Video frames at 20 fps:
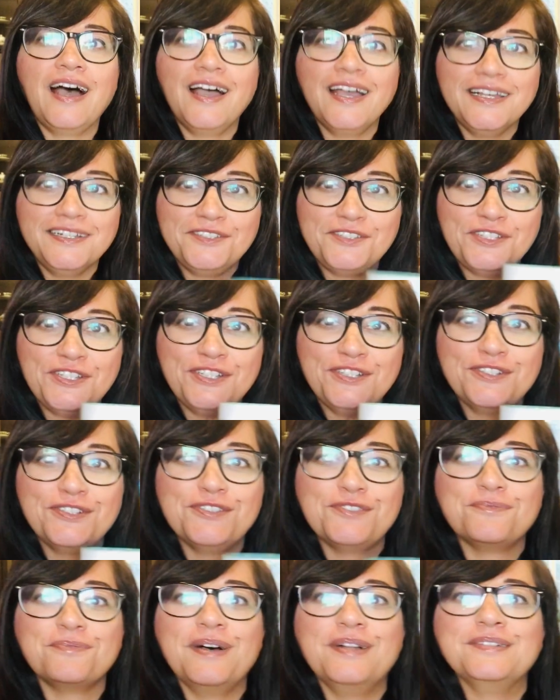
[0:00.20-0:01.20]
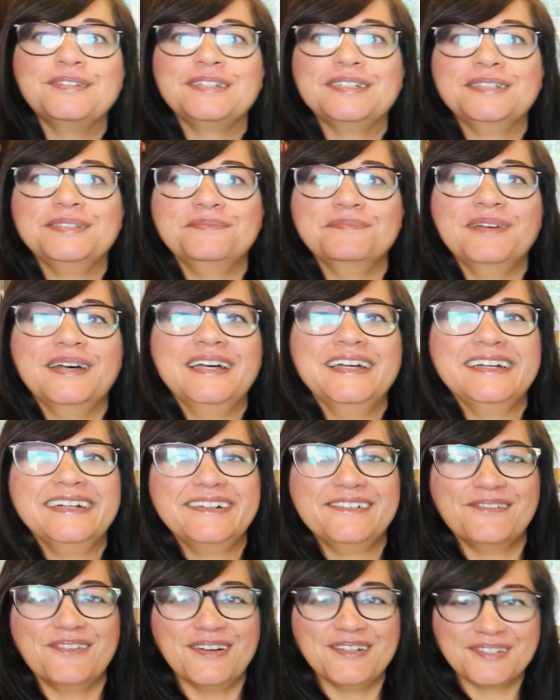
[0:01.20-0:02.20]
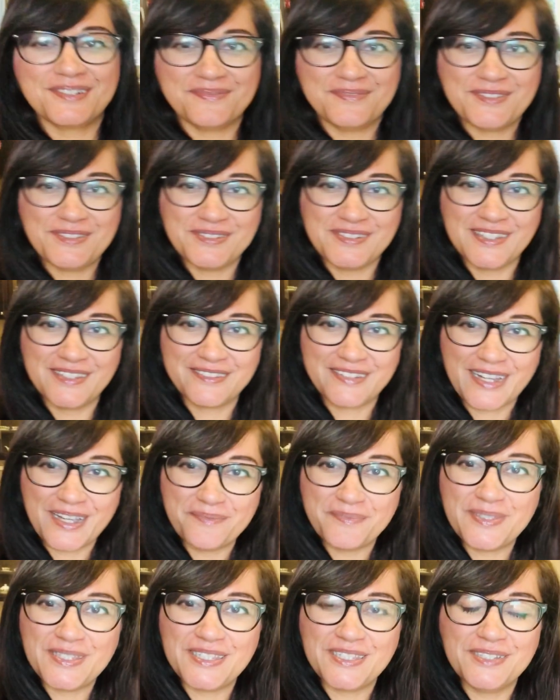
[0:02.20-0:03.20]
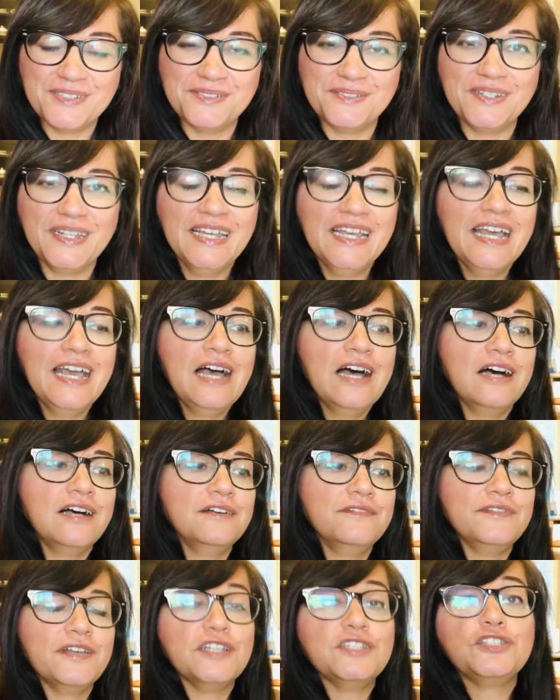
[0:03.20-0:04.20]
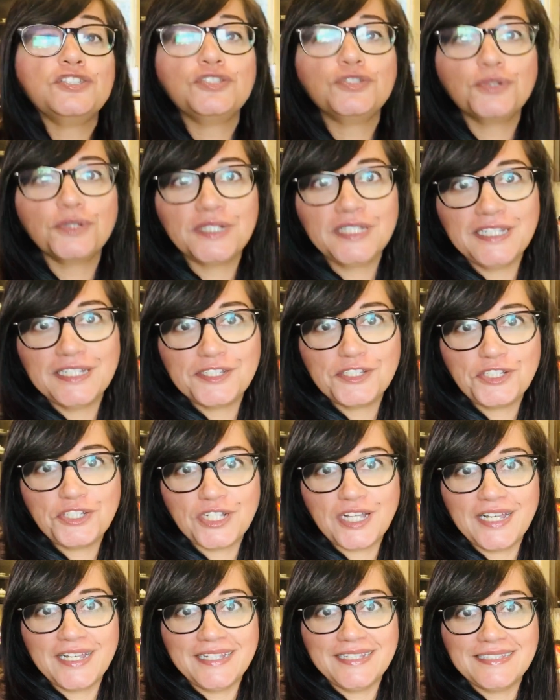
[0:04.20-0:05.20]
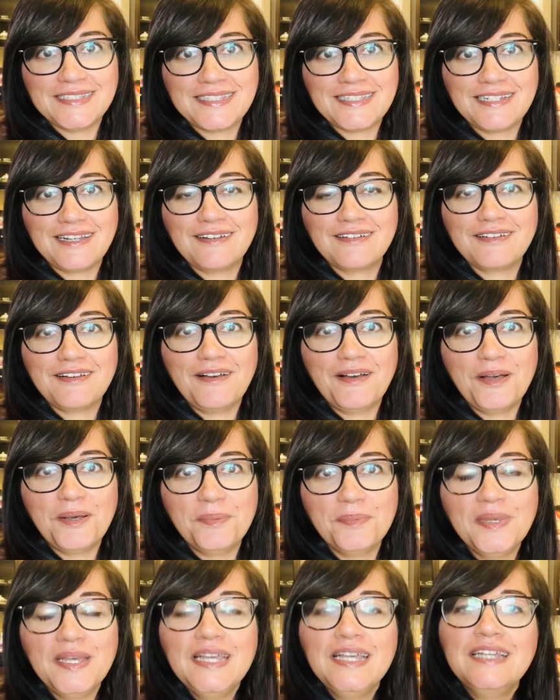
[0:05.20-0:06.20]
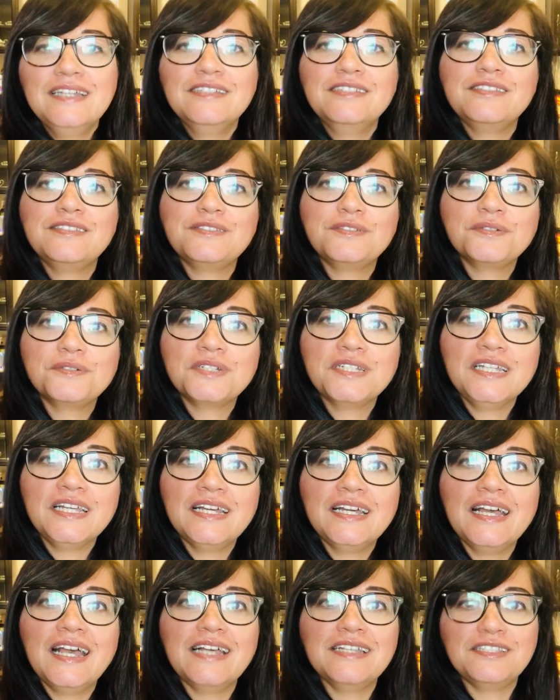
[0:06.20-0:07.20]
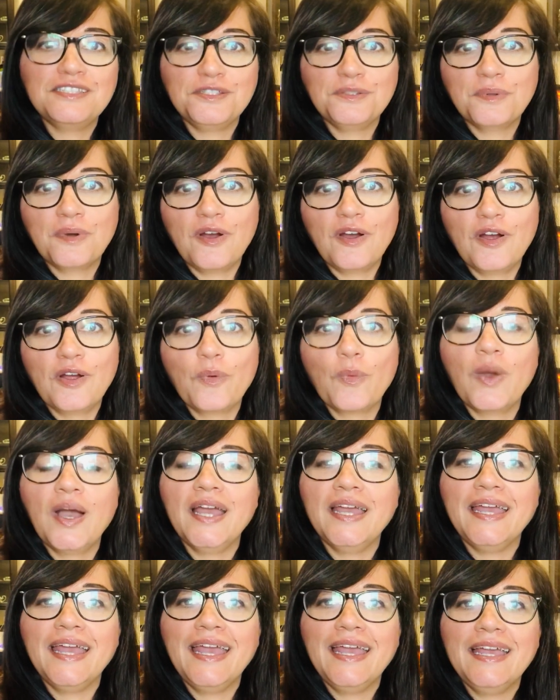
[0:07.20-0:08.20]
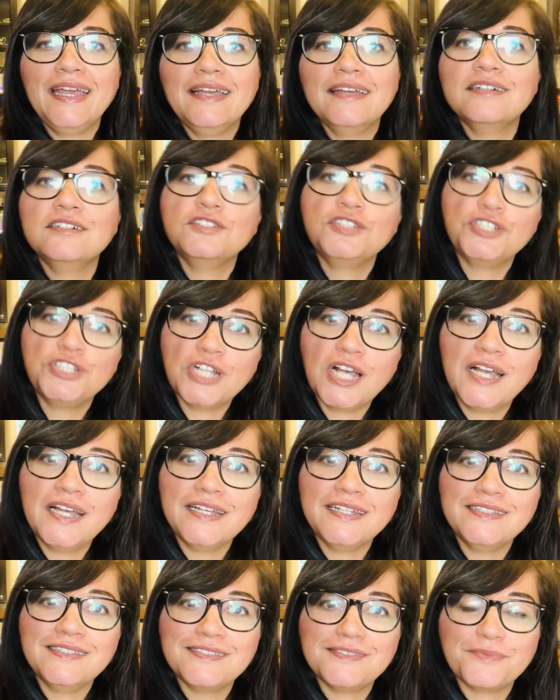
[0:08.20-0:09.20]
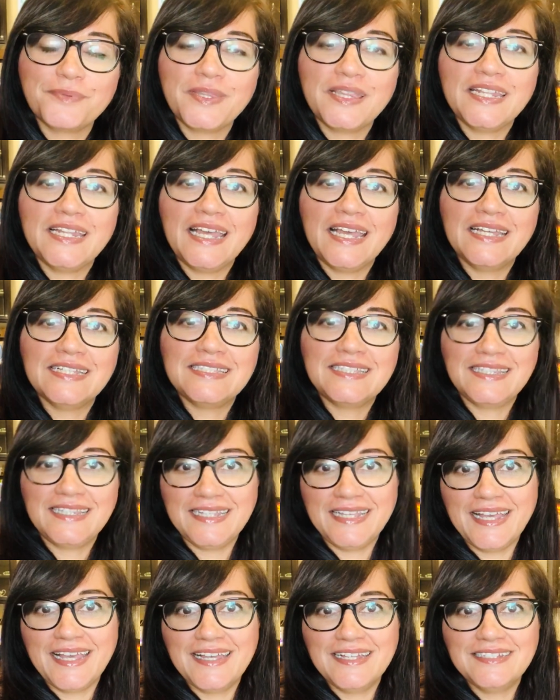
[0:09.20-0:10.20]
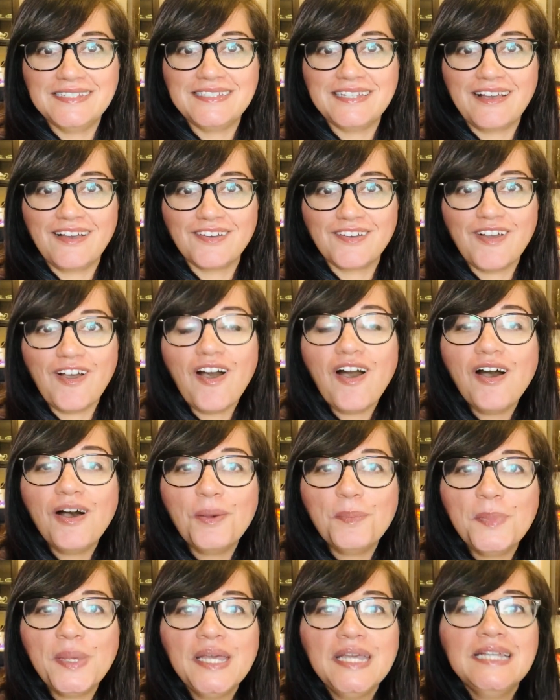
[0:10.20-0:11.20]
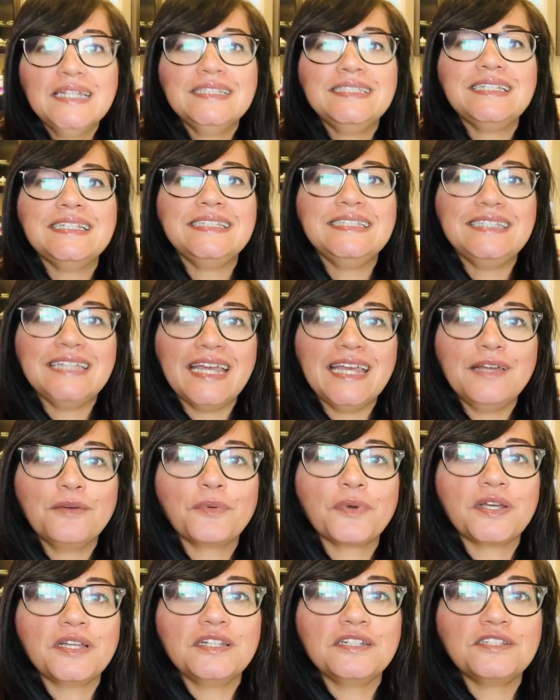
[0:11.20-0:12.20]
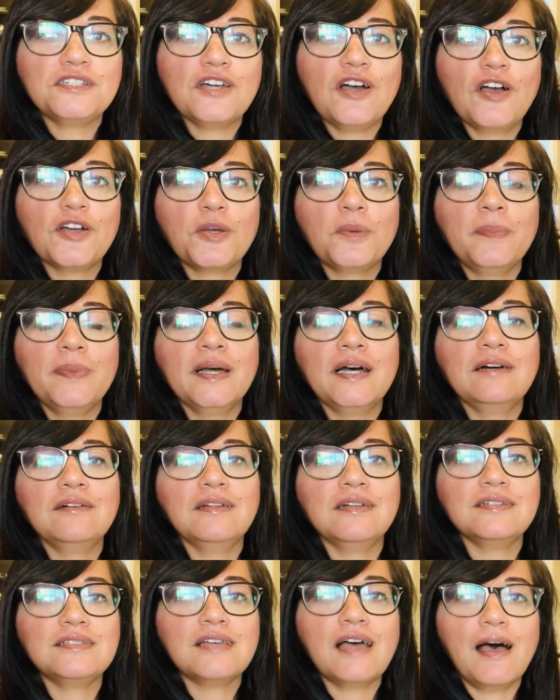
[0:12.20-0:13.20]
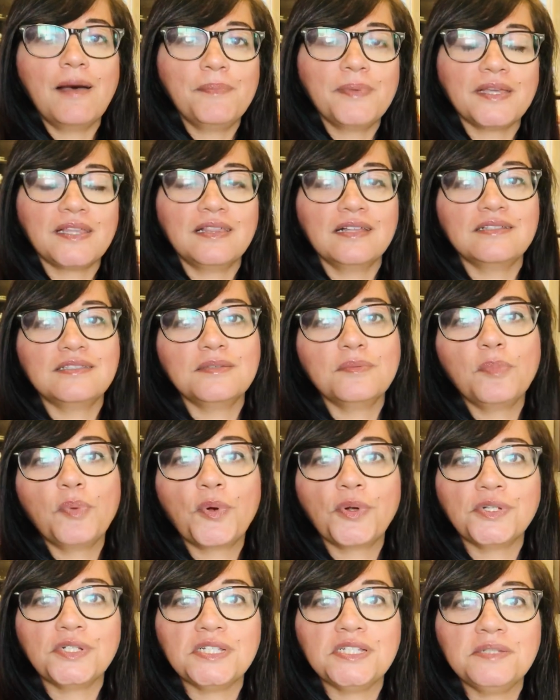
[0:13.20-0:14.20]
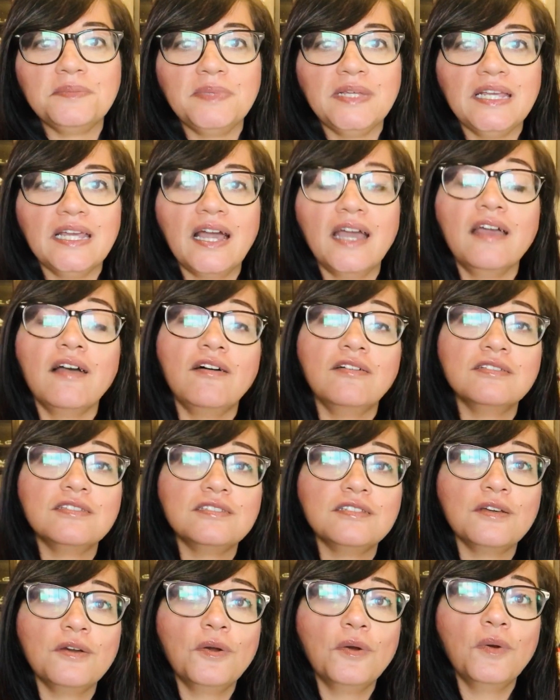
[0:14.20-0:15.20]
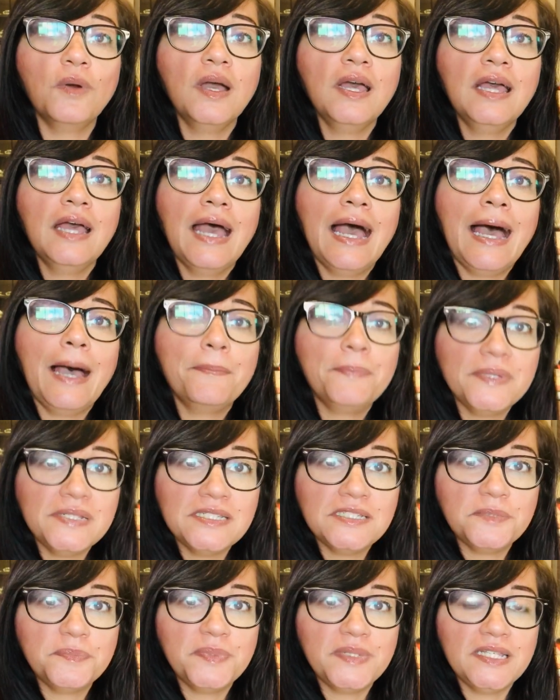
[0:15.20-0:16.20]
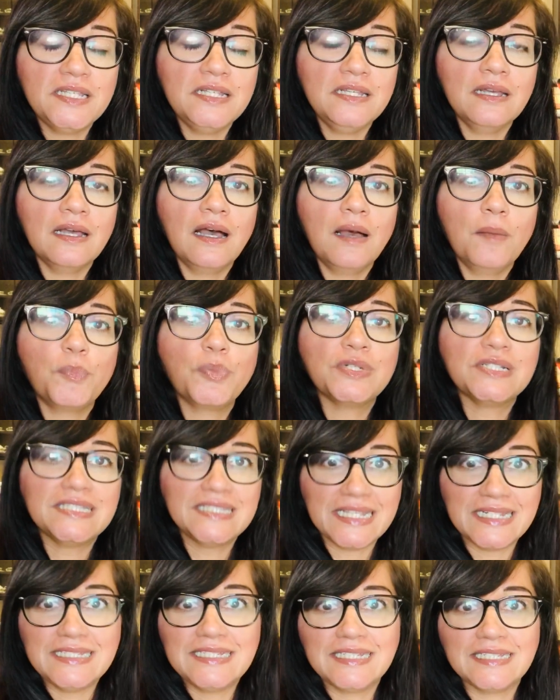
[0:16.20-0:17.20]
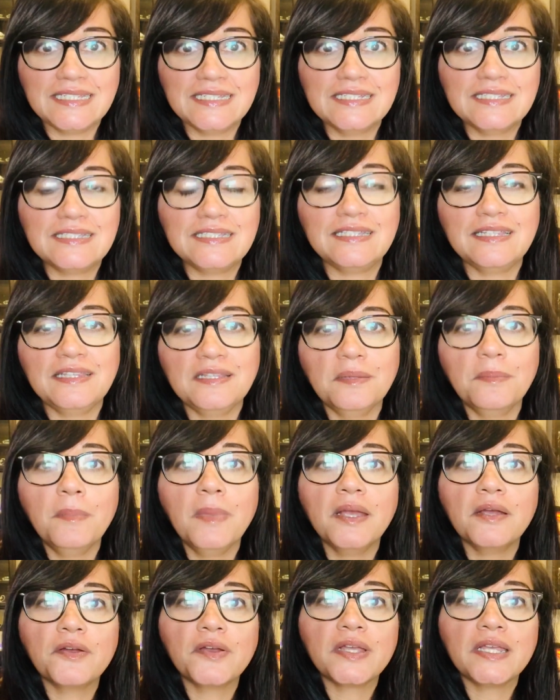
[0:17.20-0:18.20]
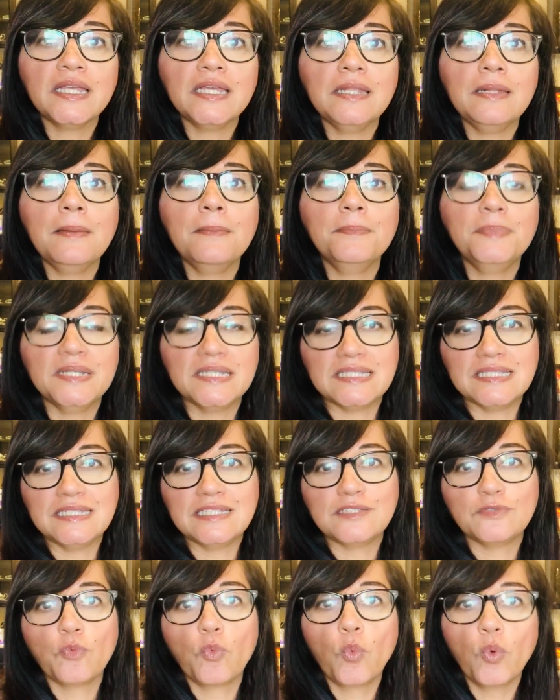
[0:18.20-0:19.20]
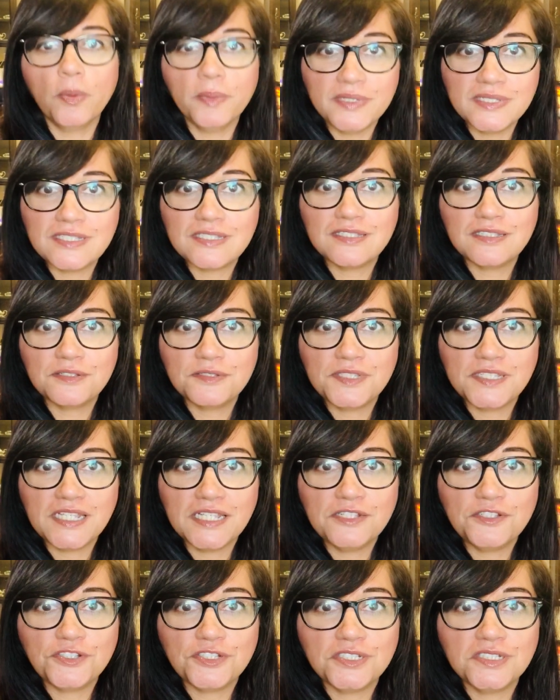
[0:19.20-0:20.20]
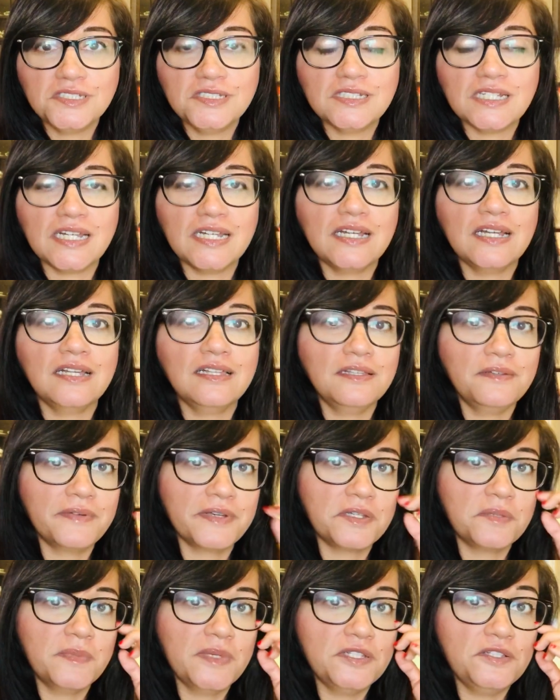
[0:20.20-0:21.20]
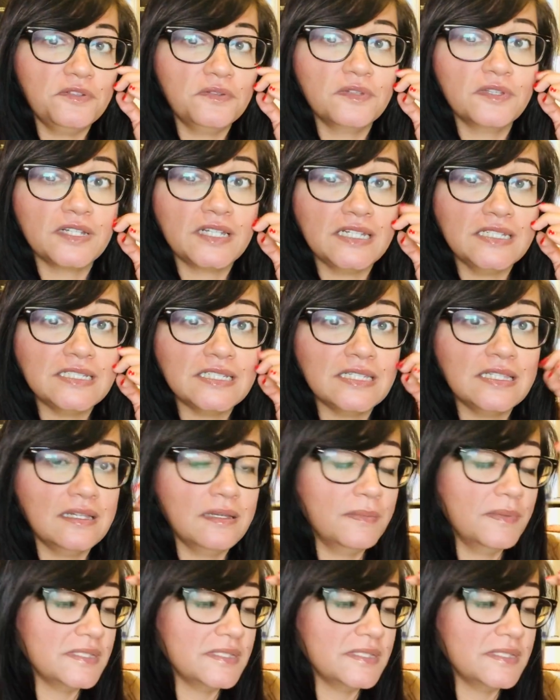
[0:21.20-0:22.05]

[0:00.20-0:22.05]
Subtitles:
Hi, cheers, welcome. Welcome to another episode of SuryaShines.com. Surya, S-U-R-Y-A, shines with an S at the end.com. Today we're going to talk about a topic that's important to me. I also happen to be presenting this to the American Business Women's Association. I highly recommend you look into them.